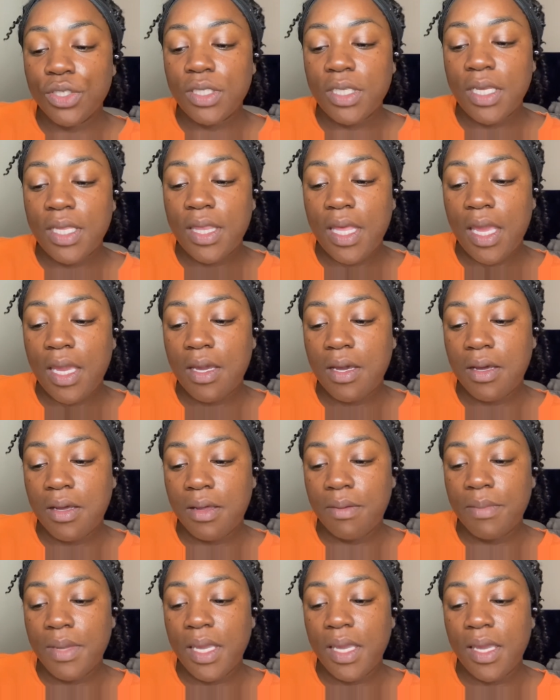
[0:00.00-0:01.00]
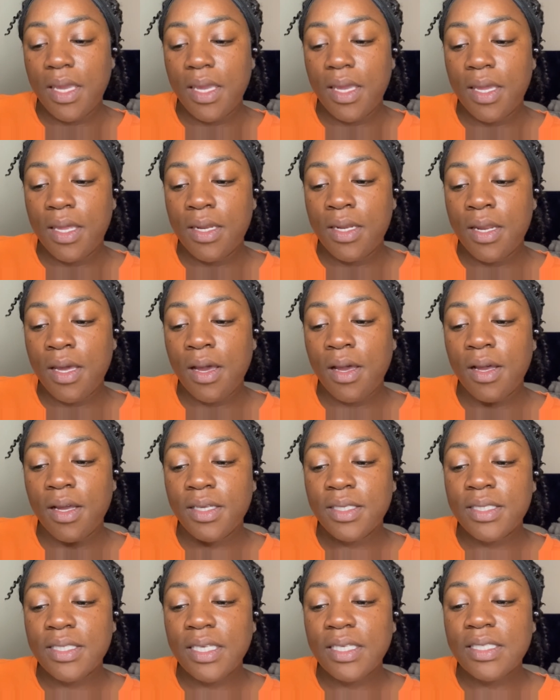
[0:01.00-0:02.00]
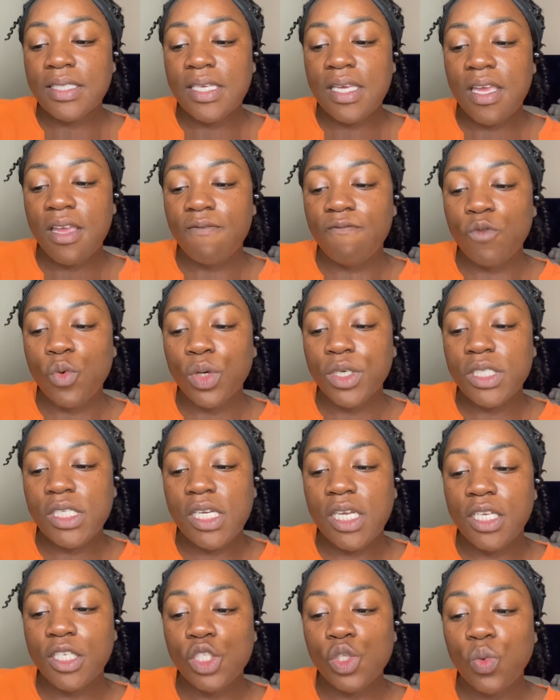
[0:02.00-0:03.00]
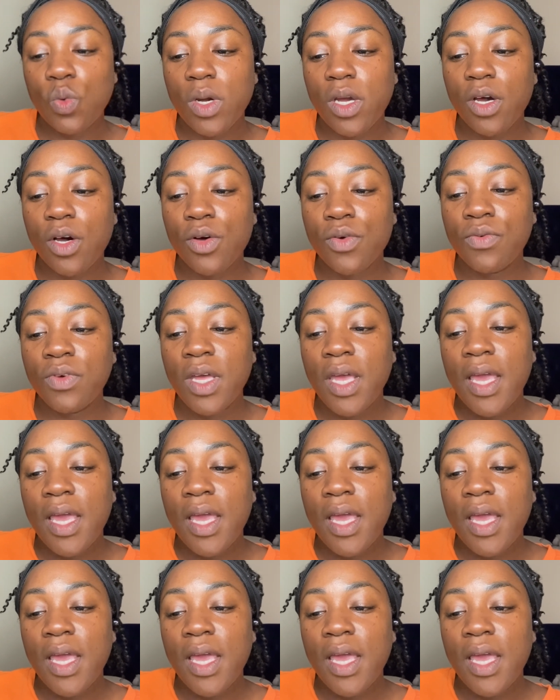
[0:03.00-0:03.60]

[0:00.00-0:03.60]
and they come in 16, 14, 12,